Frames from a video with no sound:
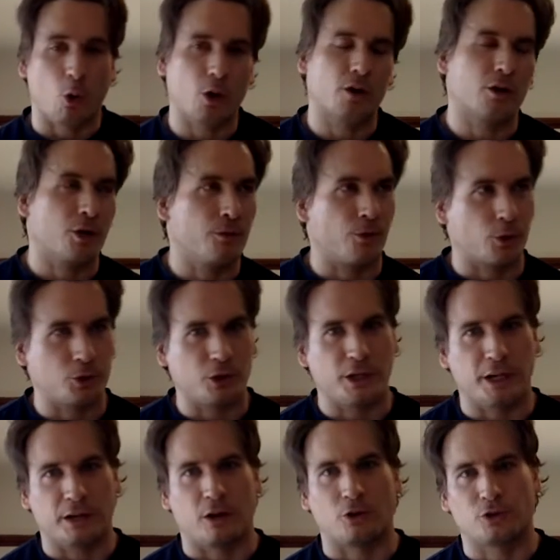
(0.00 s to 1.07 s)
Or
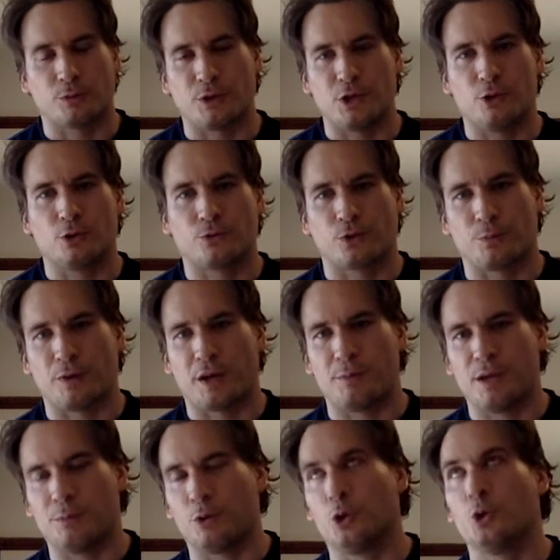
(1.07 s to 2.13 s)
conversely, it can also be used for
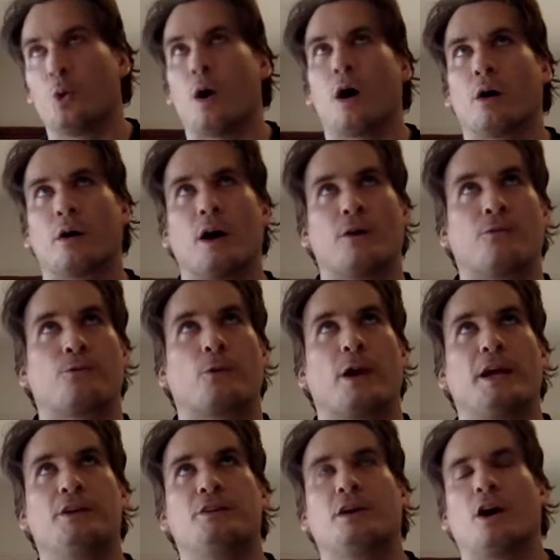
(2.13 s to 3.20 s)
people who are
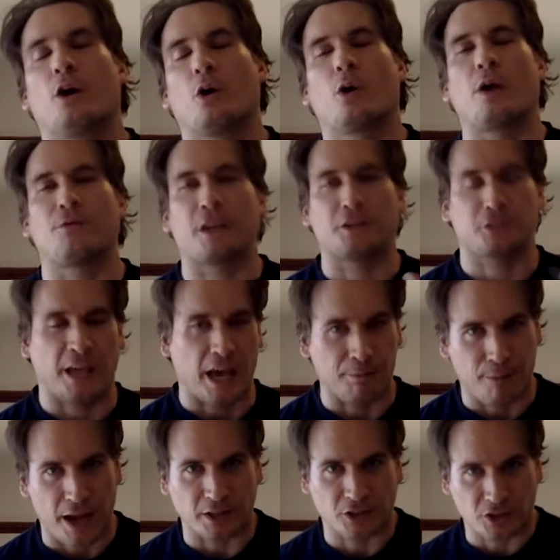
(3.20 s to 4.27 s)
afraid or or have actually
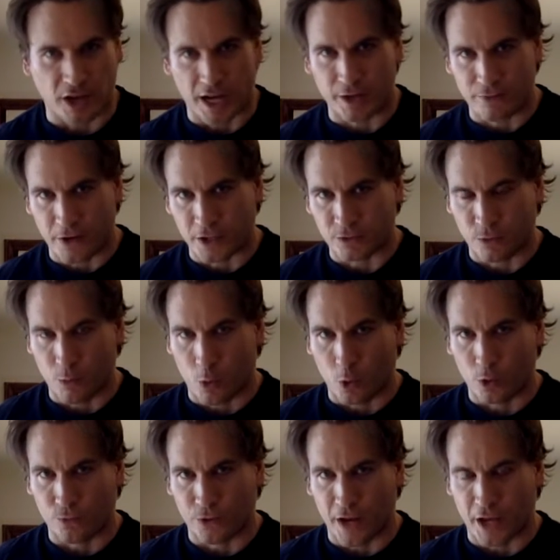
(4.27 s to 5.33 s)
had bad side effects from
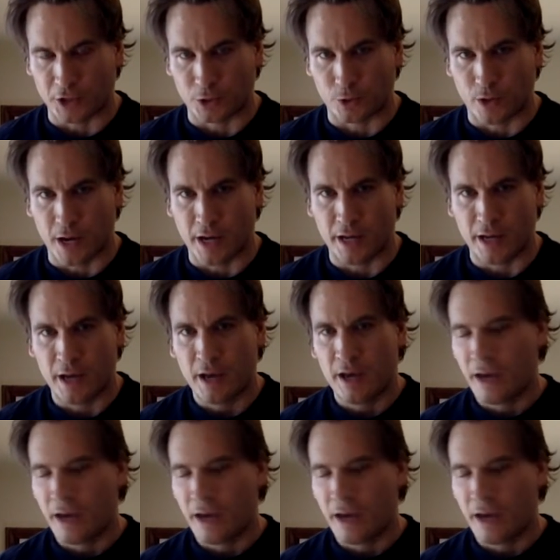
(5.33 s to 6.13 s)
oral finasteride